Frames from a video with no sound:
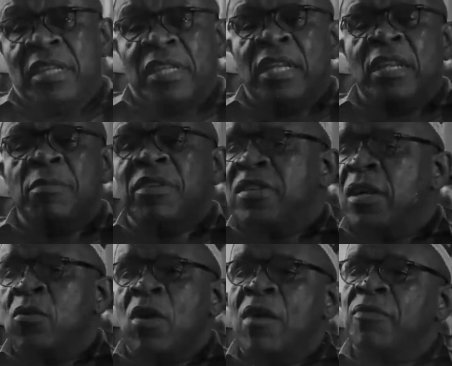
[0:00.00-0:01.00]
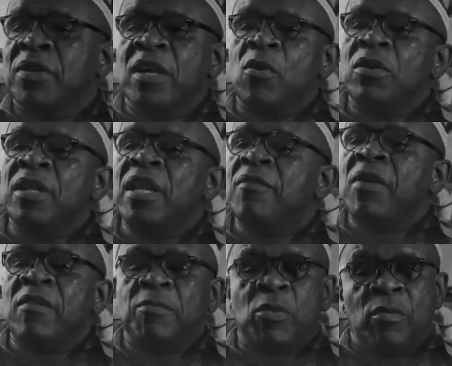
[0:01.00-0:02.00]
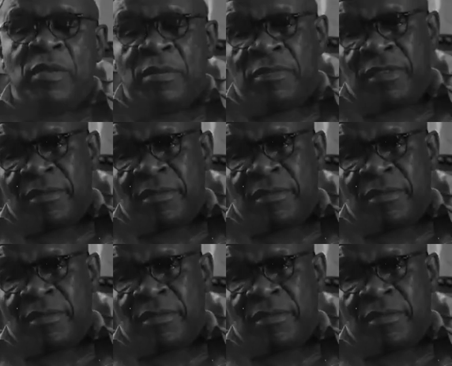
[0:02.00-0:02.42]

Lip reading: Then let me tell you, Africa will never have problems.